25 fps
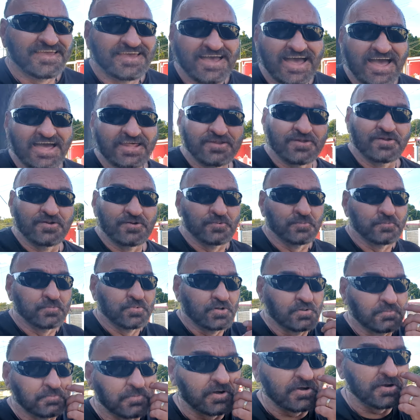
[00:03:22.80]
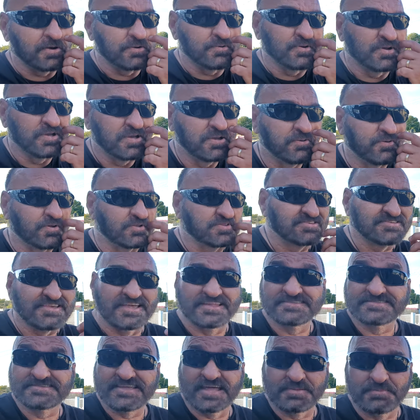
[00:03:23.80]
I don't know bull bar what
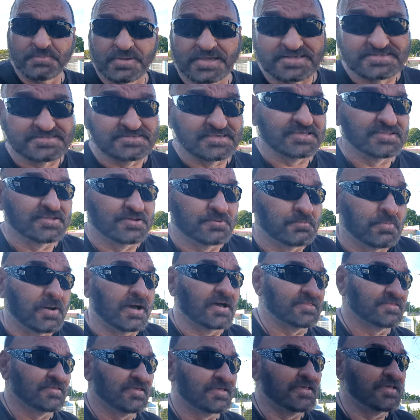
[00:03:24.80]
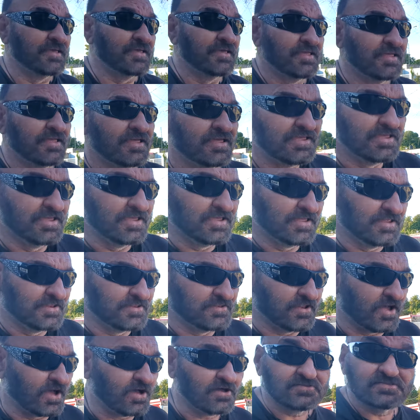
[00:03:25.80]
sense that makes either, but
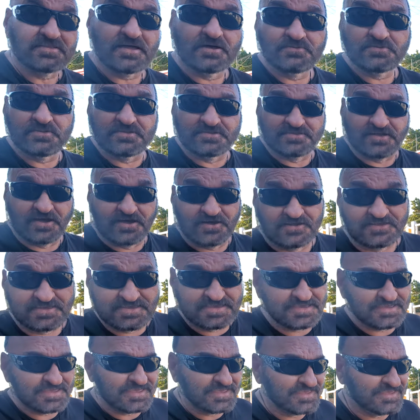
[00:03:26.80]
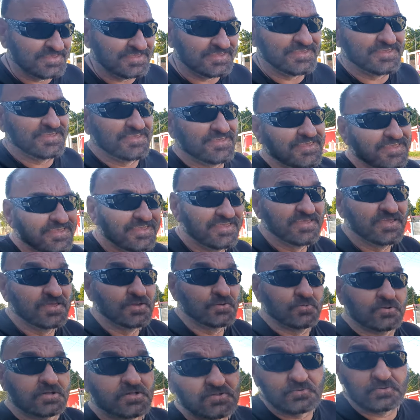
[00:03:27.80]
knock down the donkey?
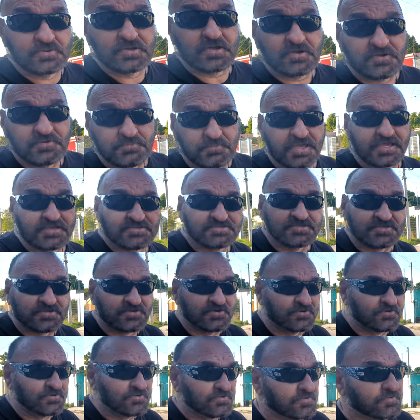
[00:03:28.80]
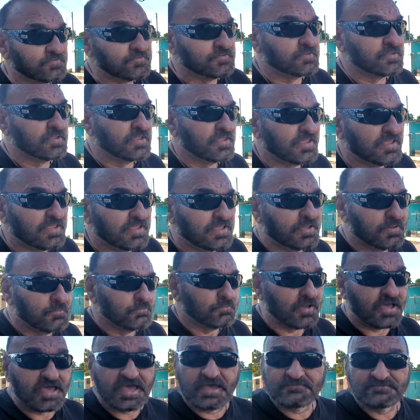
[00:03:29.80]
Well, we are in Mexico,
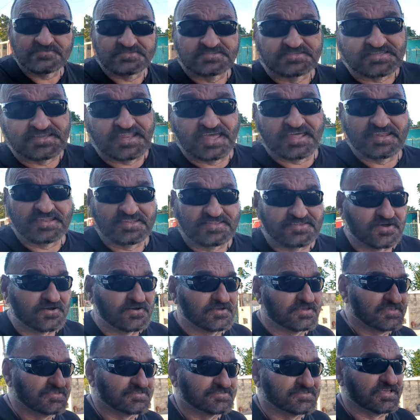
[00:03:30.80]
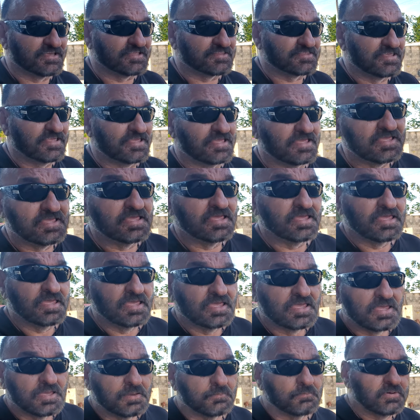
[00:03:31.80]
but I haven't seen any donkeys yet.
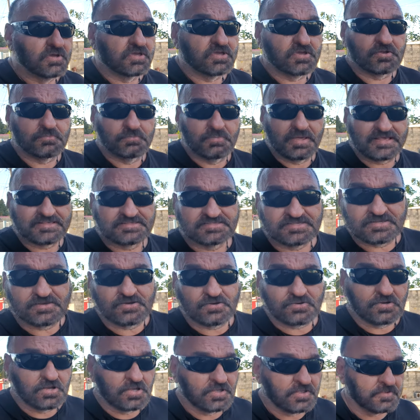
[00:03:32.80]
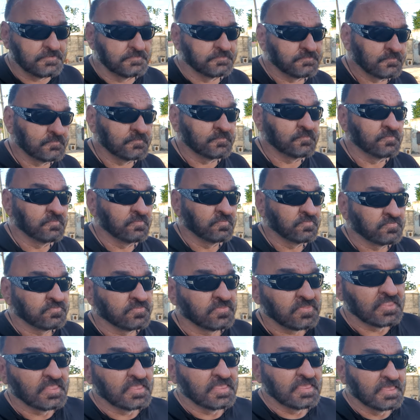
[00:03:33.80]
But here in Mexico,
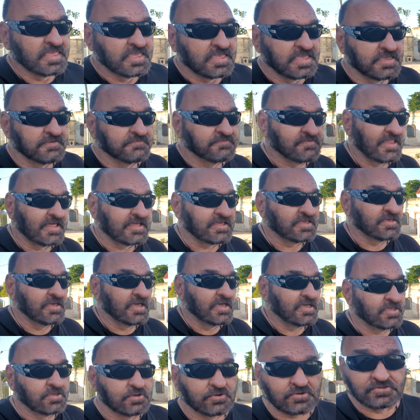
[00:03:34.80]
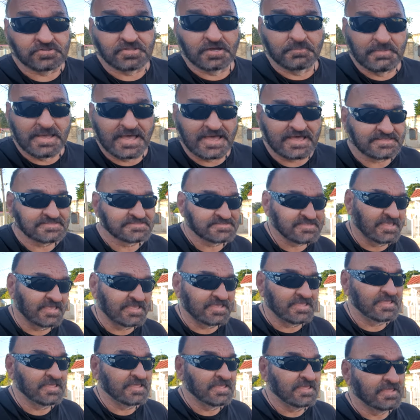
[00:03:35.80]
if you like, you're a dumbass,
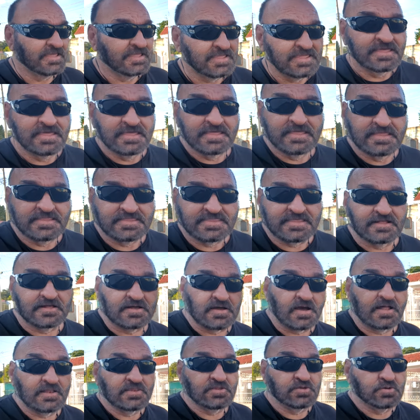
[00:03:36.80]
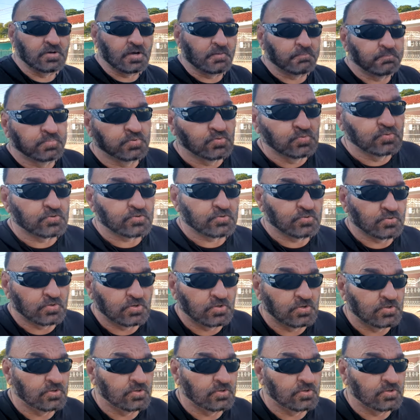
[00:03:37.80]
they call you a burro.